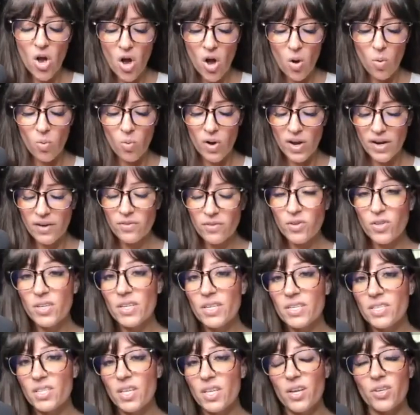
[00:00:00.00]
whatever it
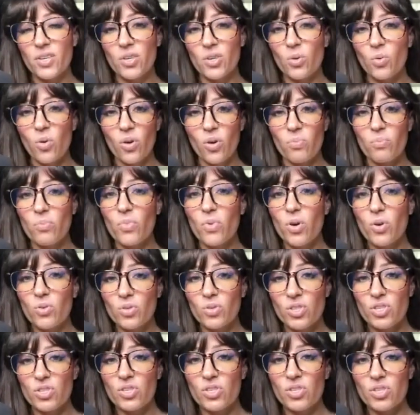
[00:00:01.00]
is that you are
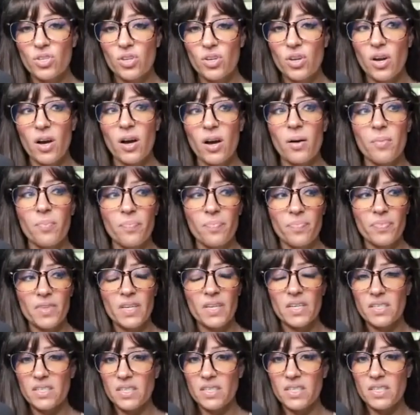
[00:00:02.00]
most um,
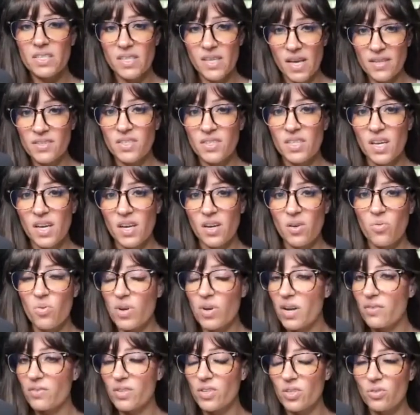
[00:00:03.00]
uh, sensing
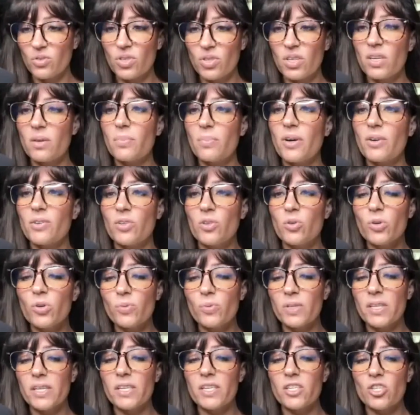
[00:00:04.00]
whenever you think about your
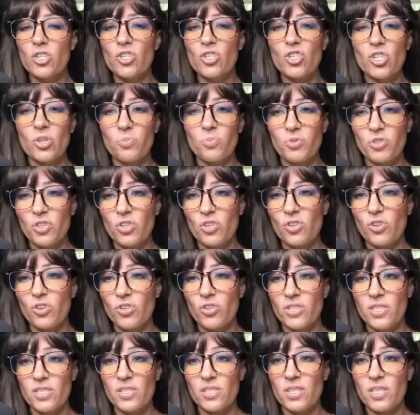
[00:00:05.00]
relationship with a
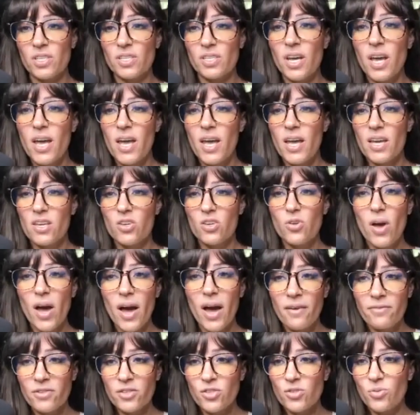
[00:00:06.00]
narcissist, you
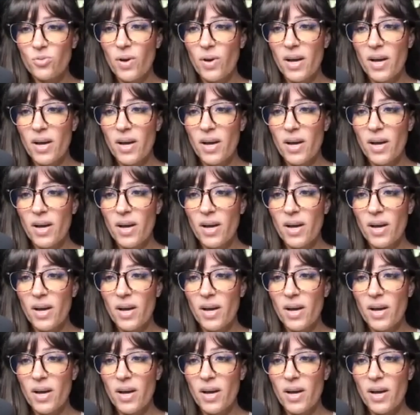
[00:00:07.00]
have to